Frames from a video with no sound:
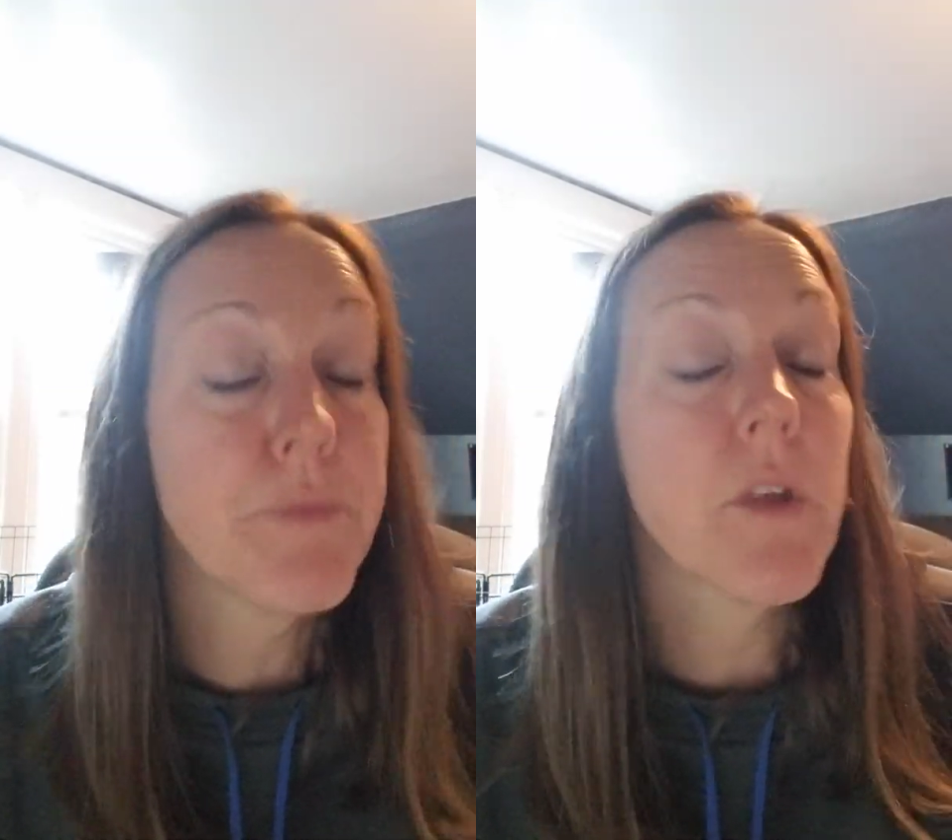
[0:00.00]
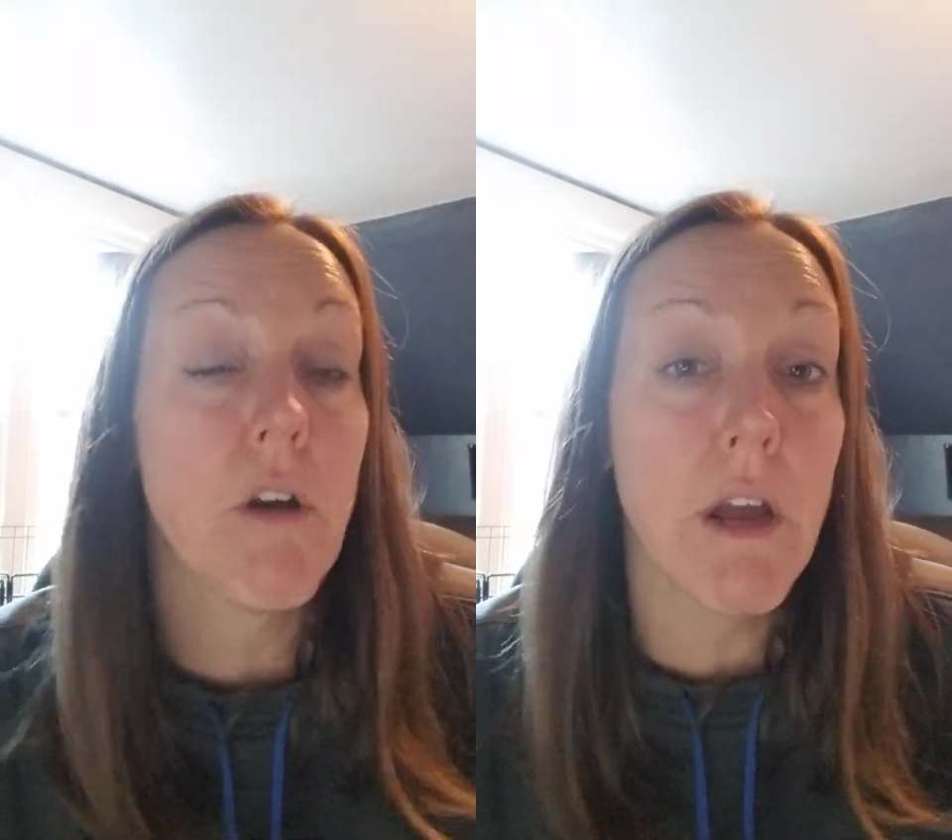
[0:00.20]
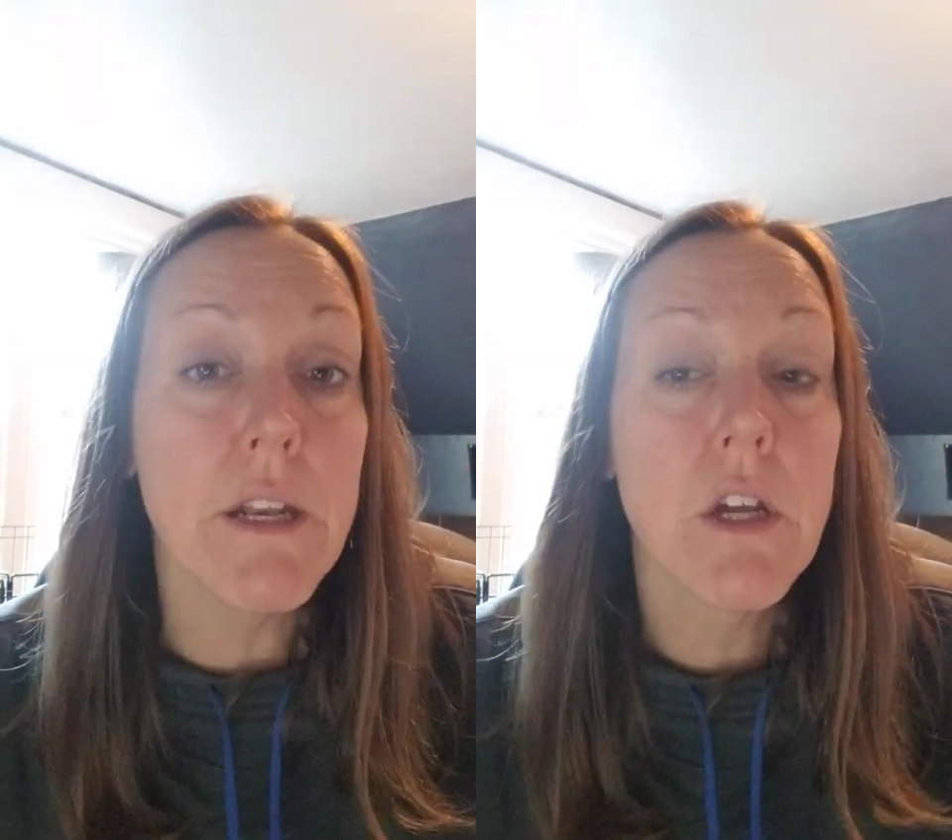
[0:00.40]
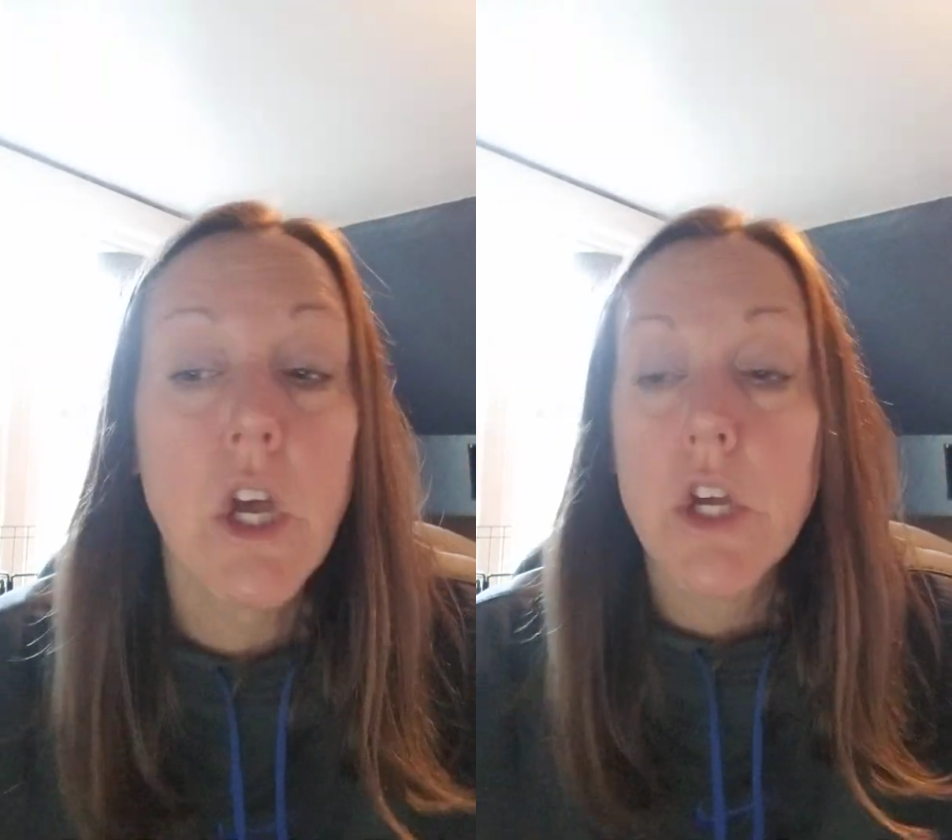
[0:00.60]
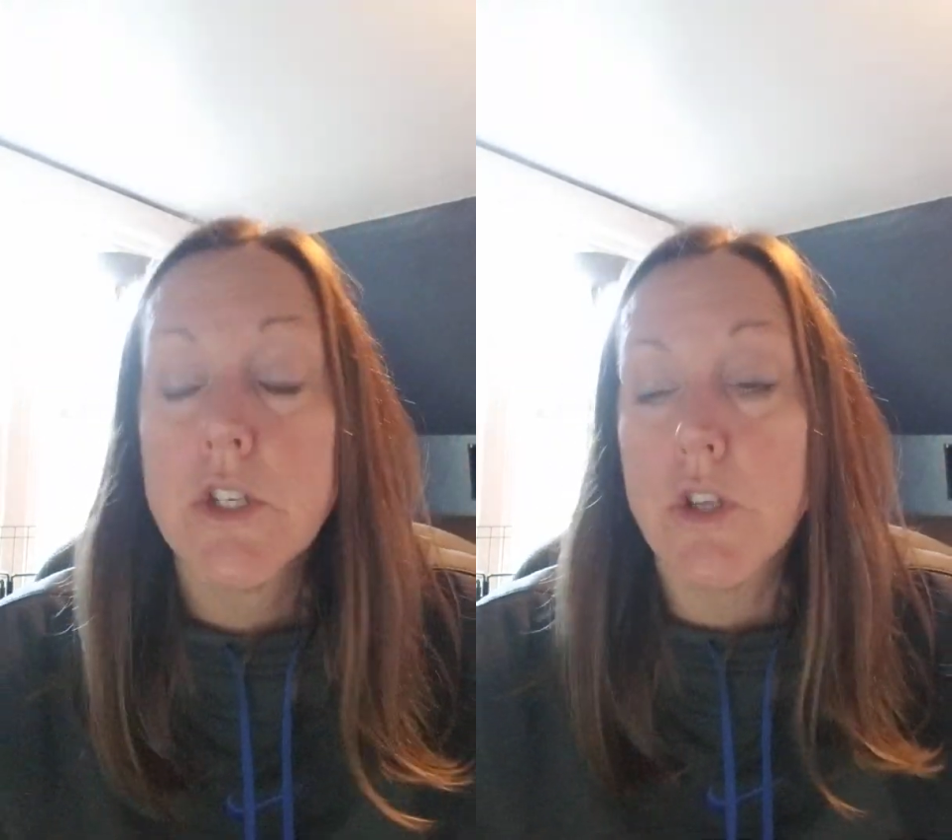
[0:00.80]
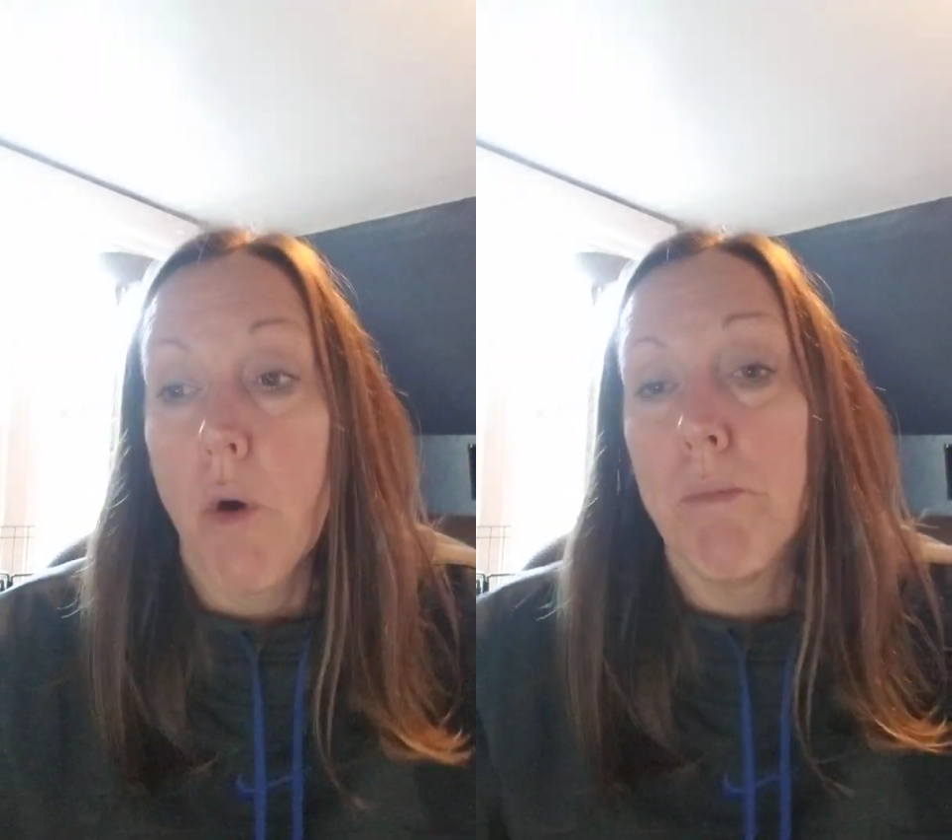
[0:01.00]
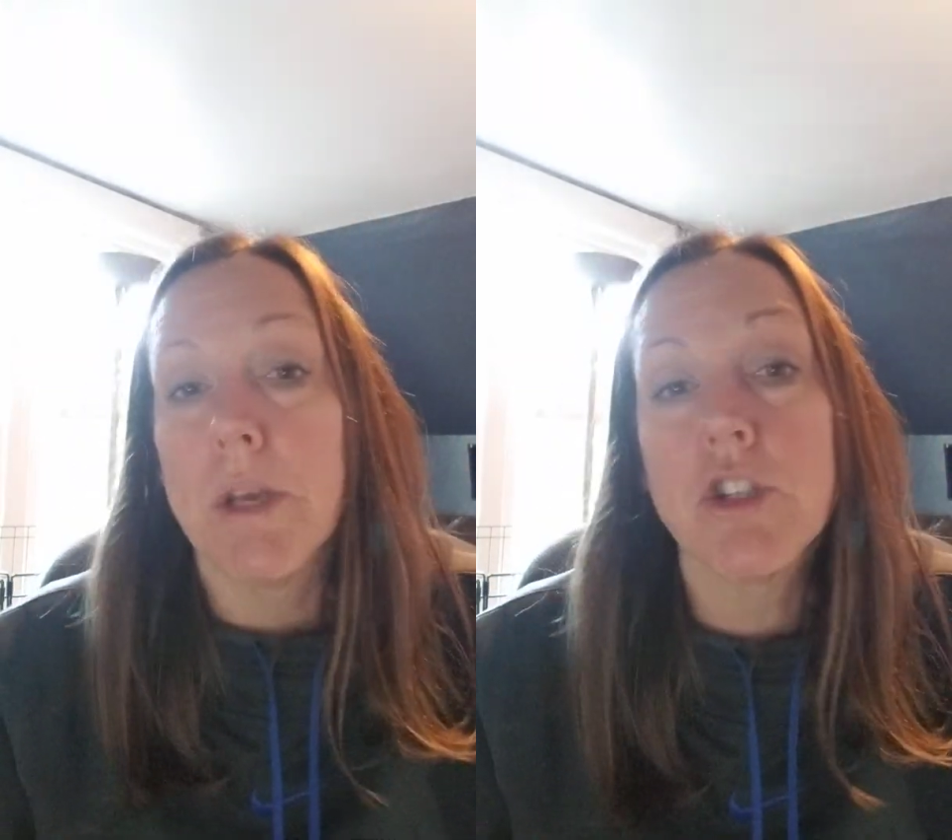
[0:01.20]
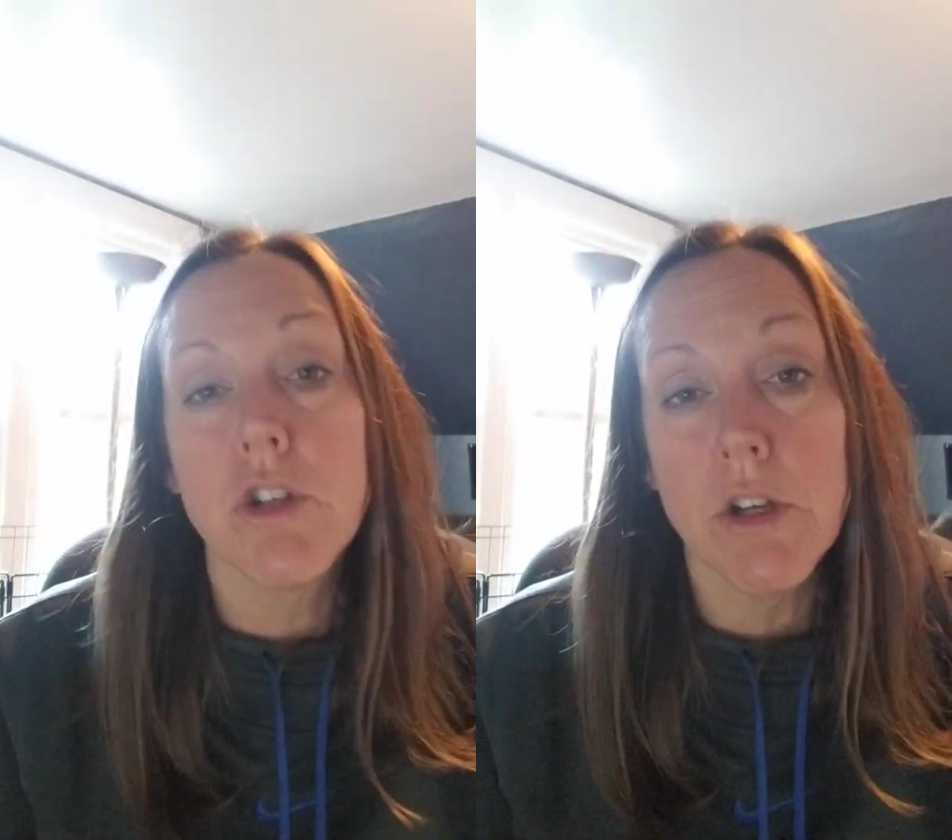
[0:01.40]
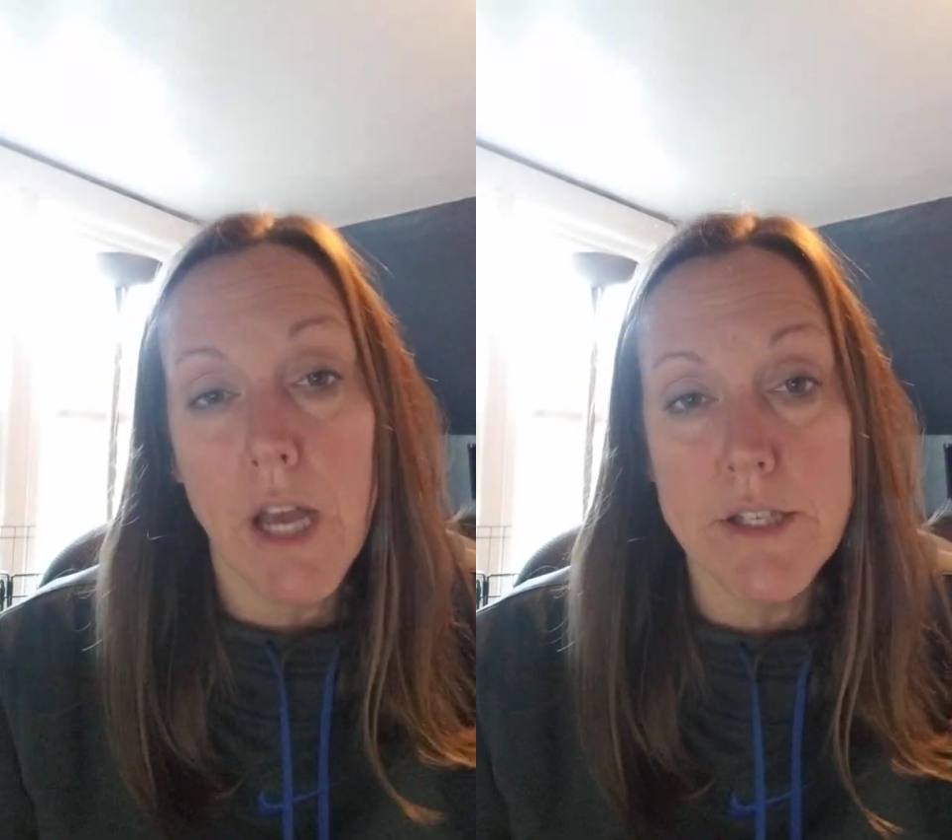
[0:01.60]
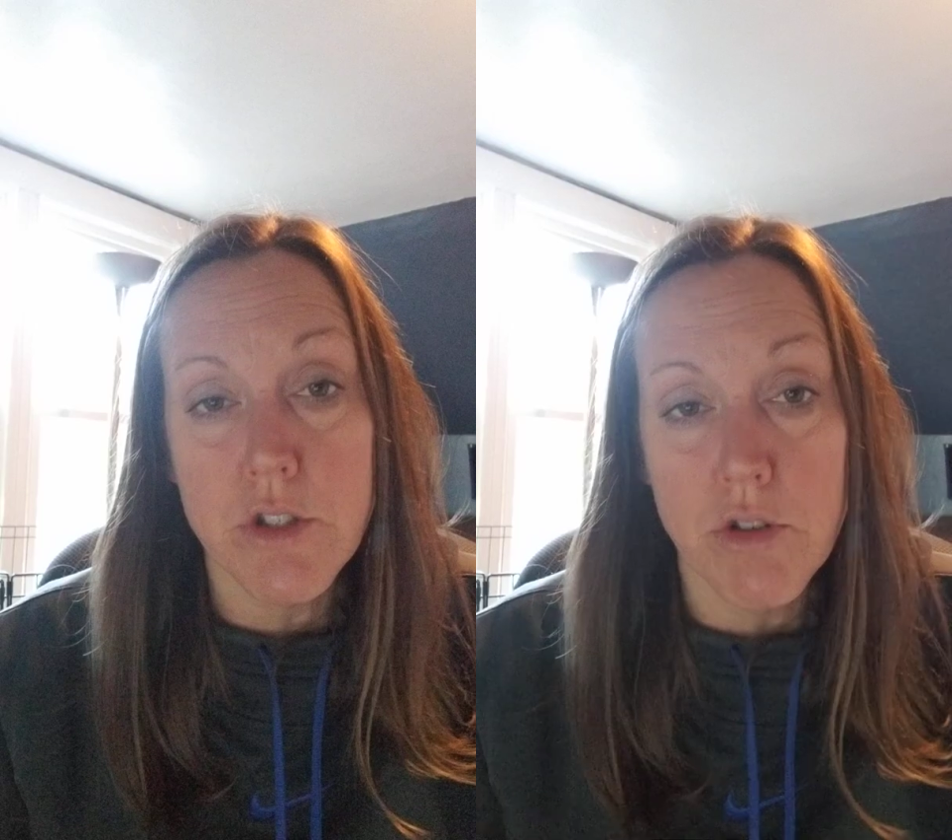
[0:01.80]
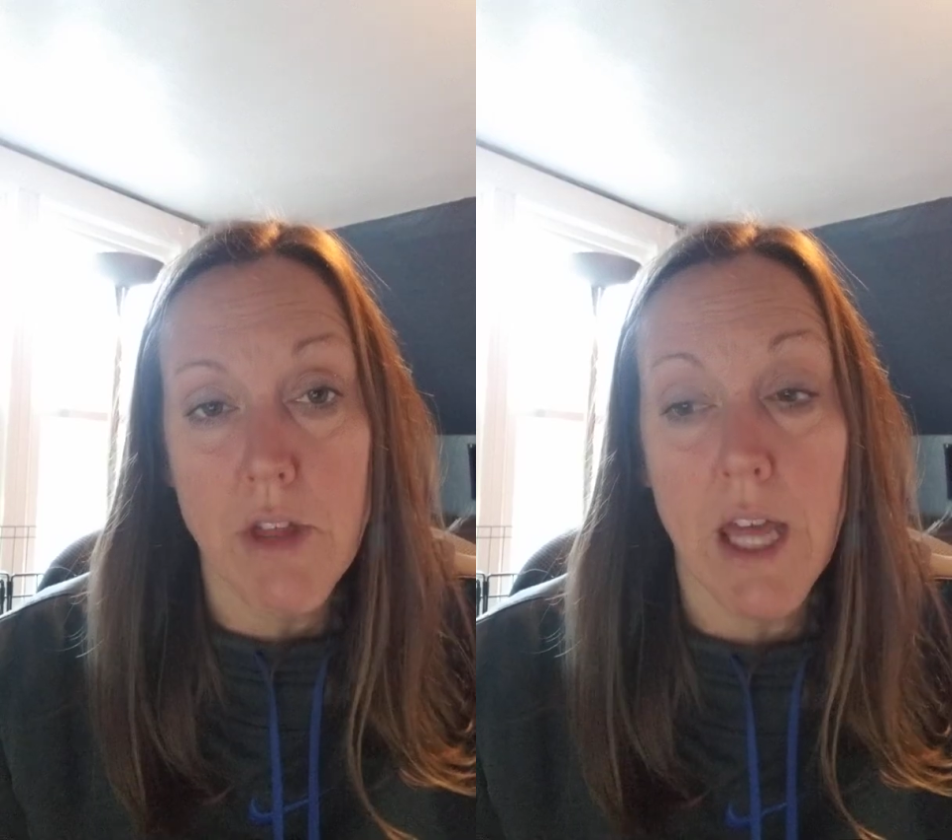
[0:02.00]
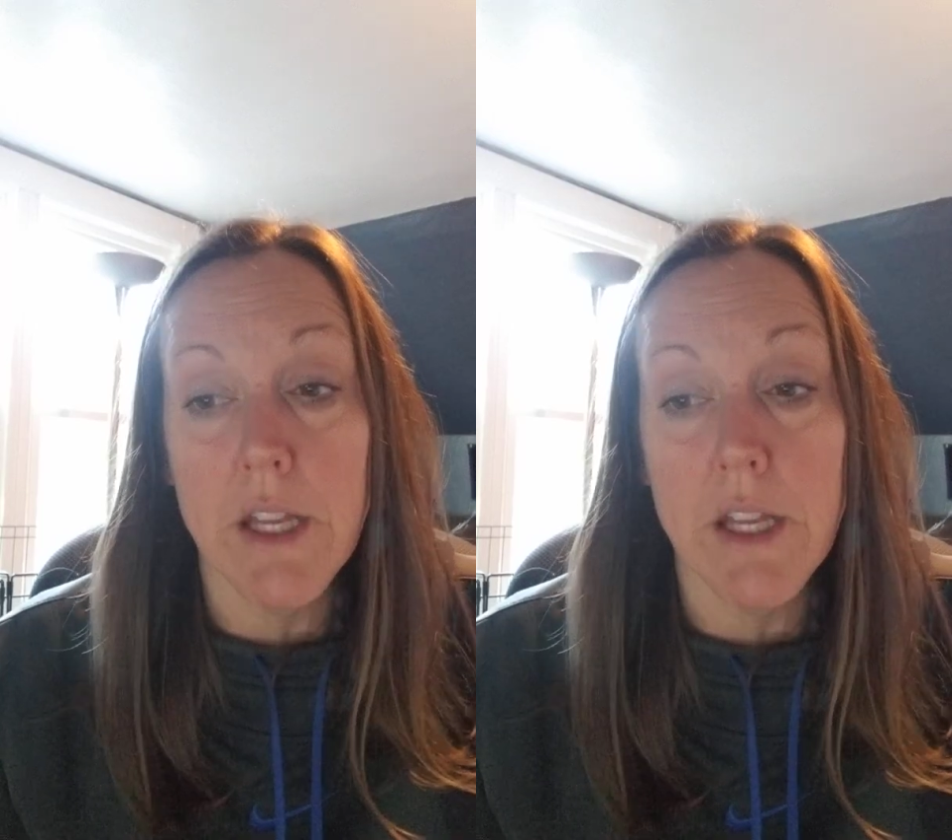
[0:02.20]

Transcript: All right? So make sure you guys do that.